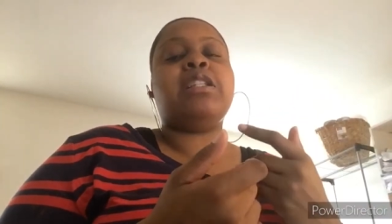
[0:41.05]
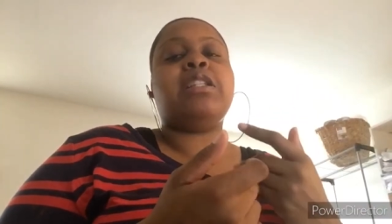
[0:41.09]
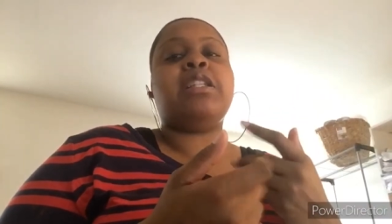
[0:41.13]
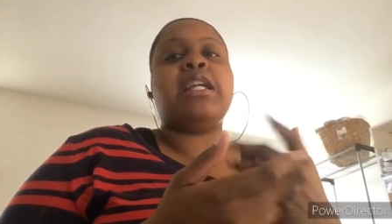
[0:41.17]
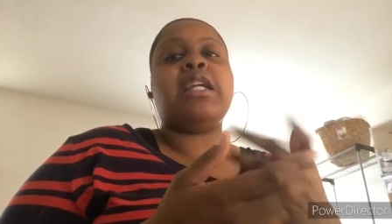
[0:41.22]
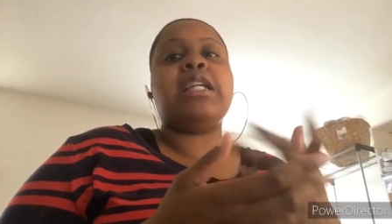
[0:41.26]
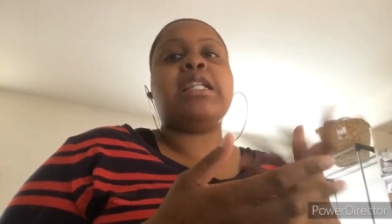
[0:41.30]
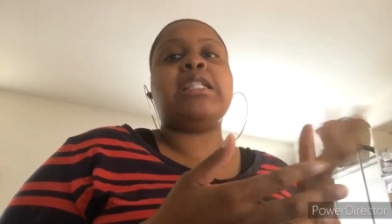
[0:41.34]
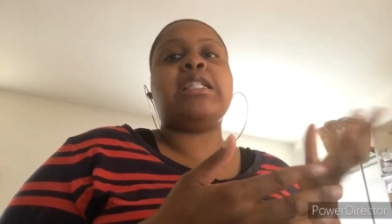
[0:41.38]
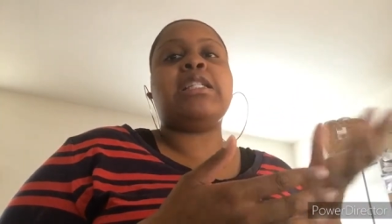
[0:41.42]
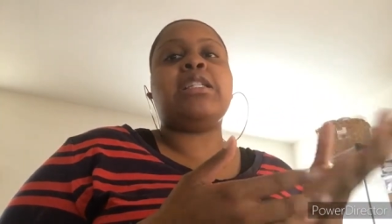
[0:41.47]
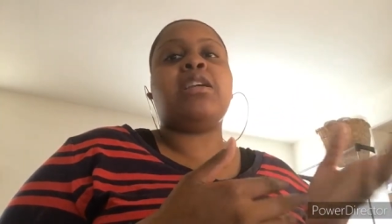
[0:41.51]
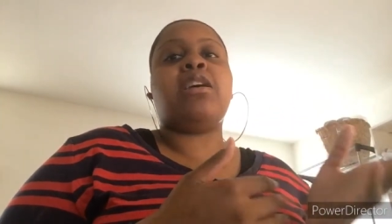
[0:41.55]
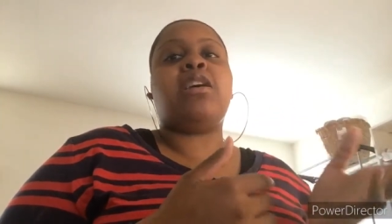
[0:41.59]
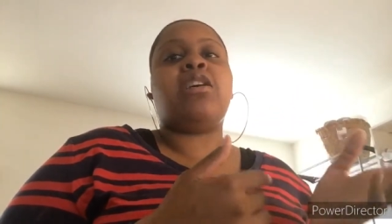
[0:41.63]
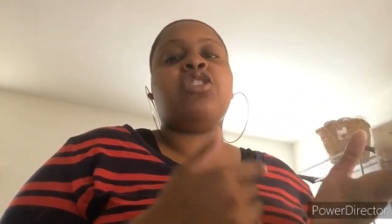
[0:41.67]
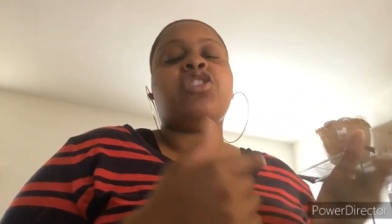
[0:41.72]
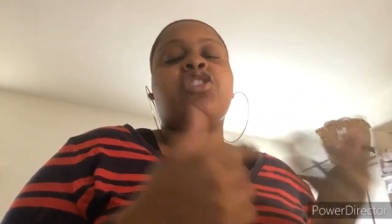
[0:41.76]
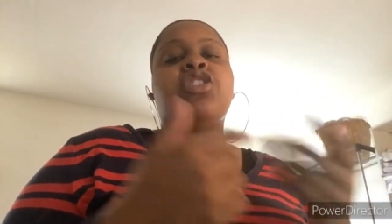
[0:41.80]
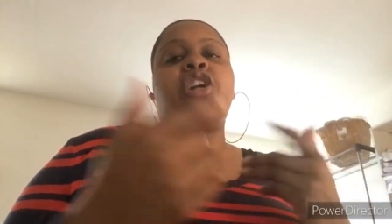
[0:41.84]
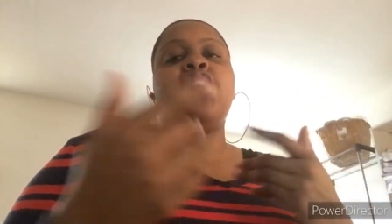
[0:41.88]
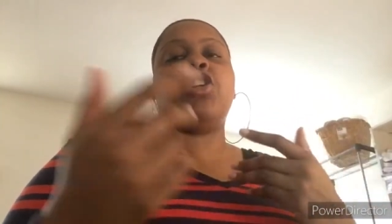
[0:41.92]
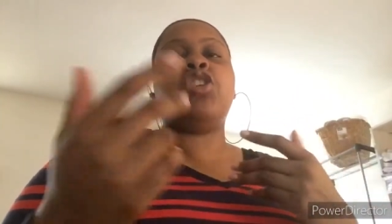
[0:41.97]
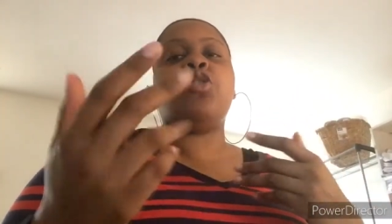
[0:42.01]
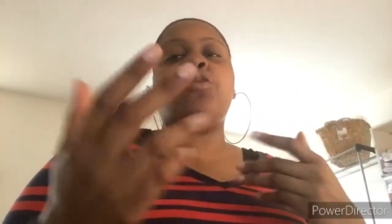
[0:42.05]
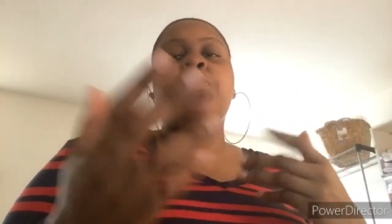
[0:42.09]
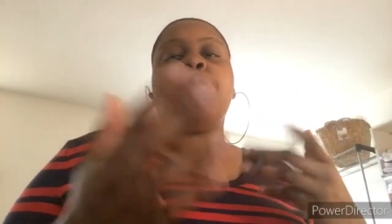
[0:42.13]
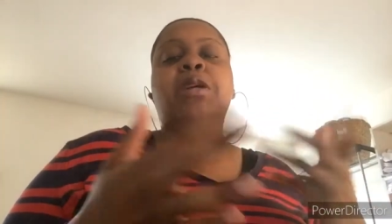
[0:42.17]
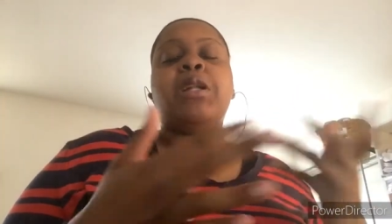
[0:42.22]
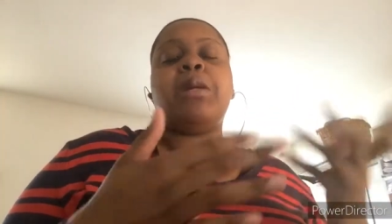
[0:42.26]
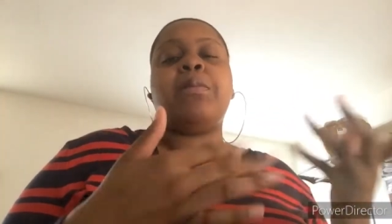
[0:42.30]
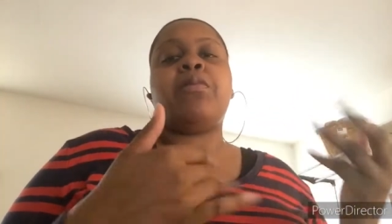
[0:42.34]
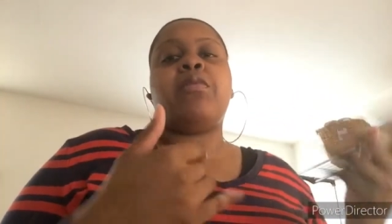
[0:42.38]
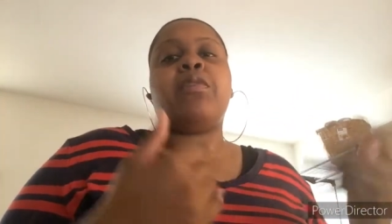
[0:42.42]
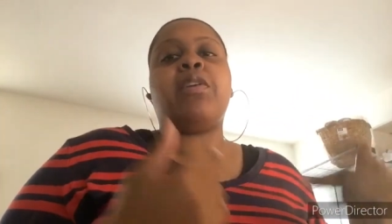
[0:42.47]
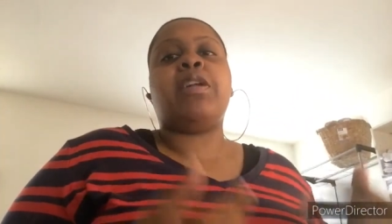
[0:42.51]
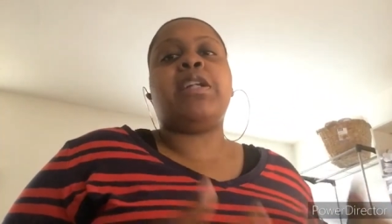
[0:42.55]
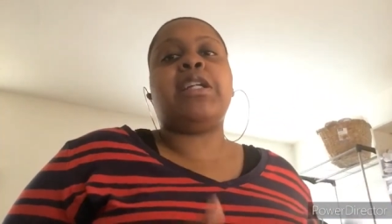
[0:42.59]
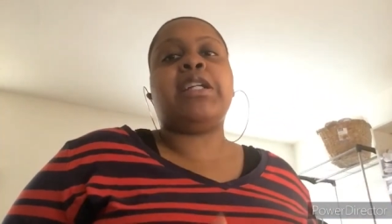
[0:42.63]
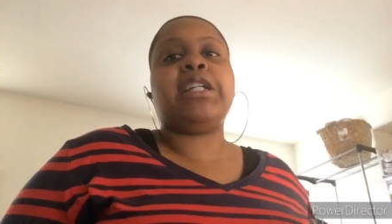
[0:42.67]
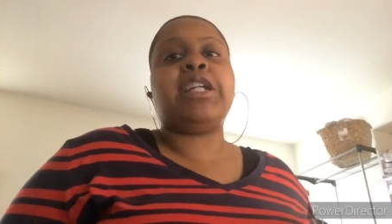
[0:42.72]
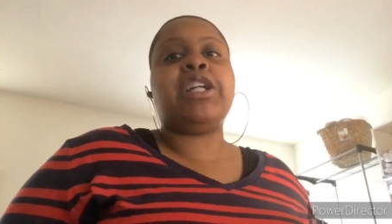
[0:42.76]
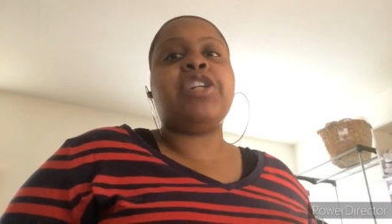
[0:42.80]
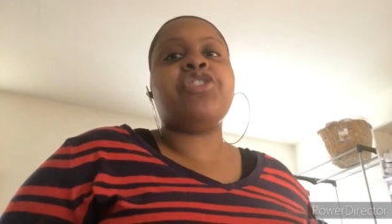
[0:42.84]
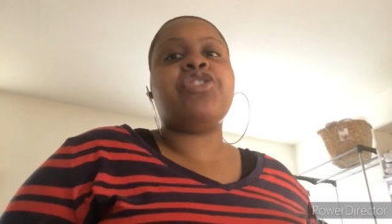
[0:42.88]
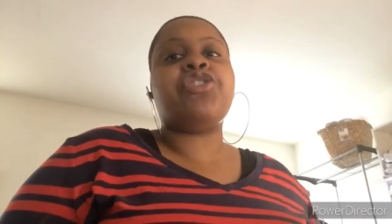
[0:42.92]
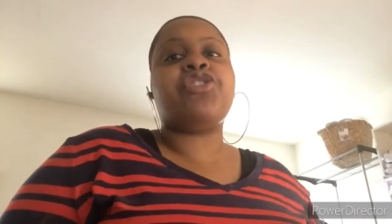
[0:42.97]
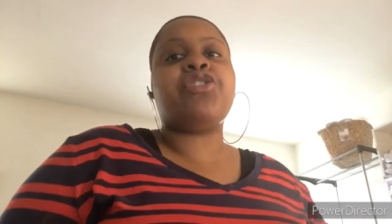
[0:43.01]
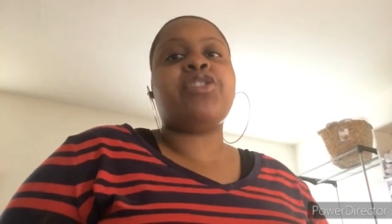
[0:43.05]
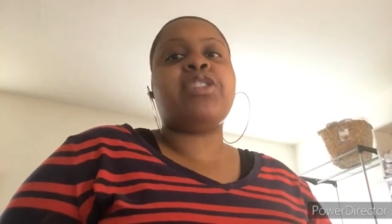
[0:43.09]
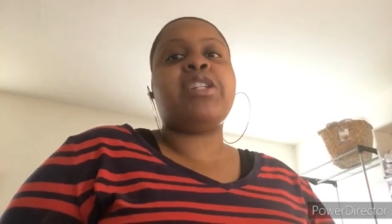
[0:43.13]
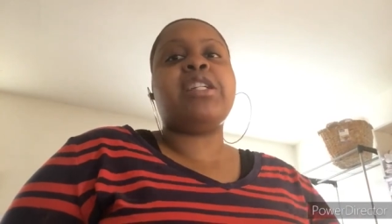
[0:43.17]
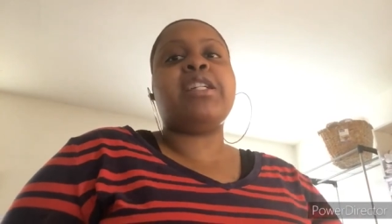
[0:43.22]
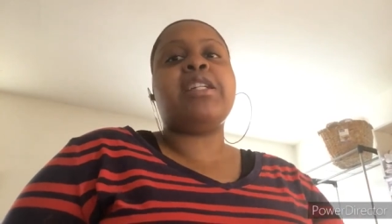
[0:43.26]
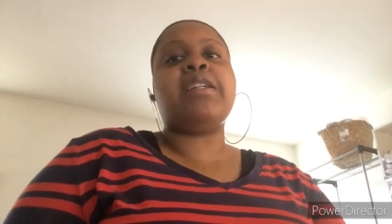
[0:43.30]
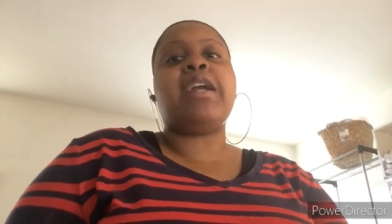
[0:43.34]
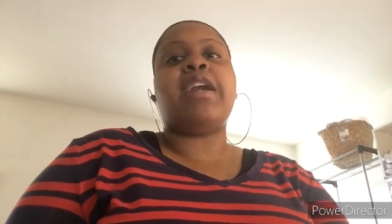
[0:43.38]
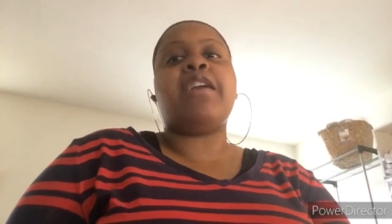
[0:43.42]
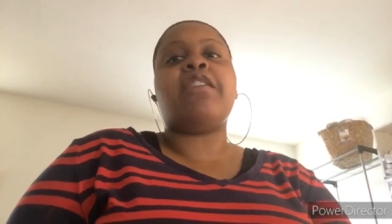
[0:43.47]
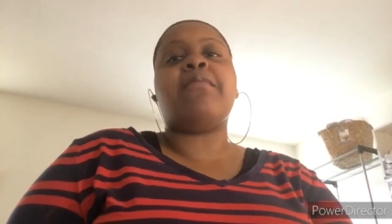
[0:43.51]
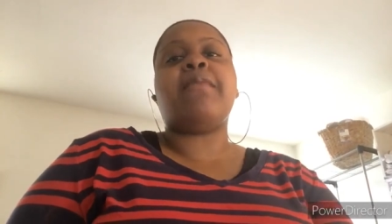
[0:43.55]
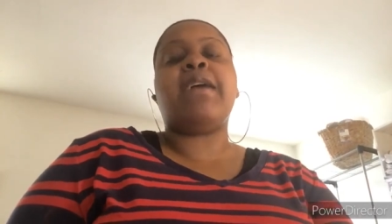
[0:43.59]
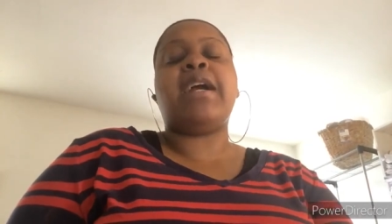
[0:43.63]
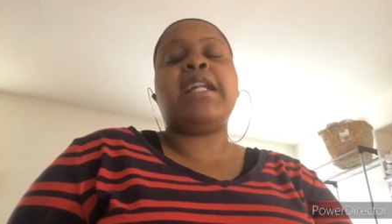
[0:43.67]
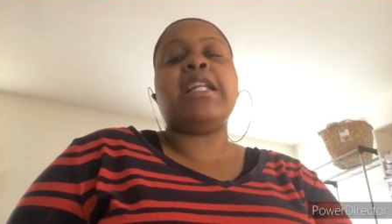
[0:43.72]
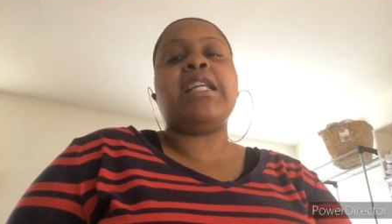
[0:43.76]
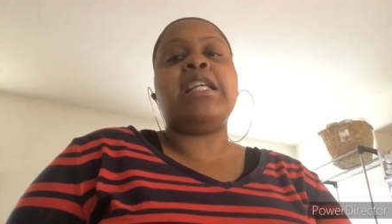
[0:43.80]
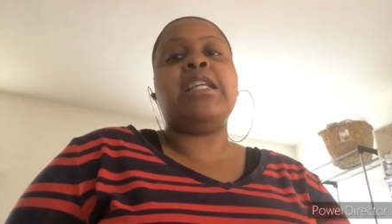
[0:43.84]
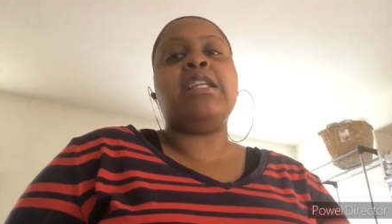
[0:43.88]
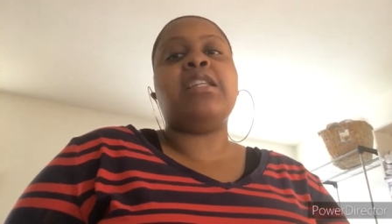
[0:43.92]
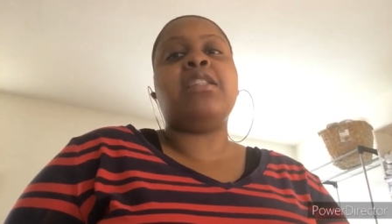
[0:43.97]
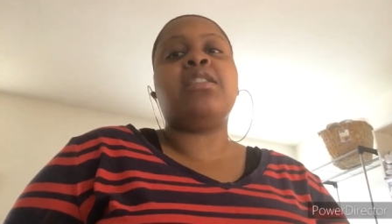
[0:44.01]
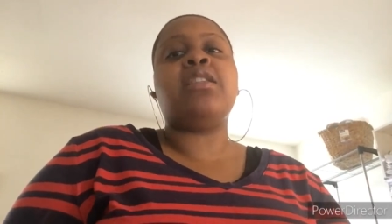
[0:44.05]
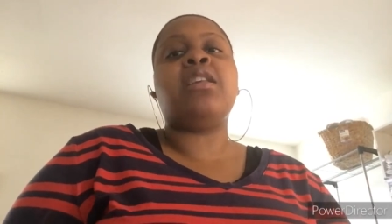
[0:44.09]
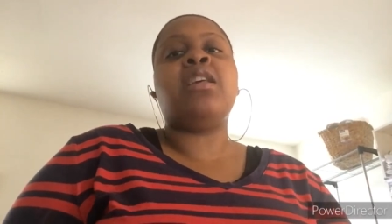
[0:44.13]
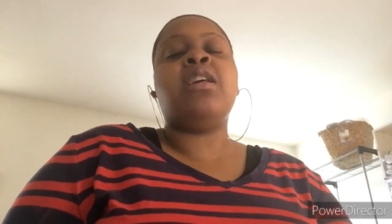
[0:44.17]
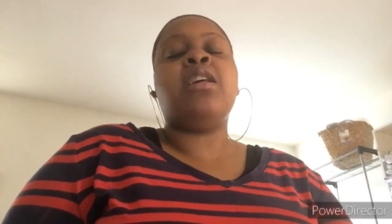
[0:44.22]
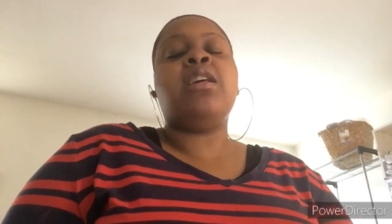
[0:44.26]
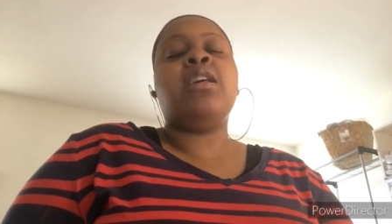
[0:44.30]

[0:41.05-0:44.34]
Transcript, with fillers: things are starting to open up around the country everybody's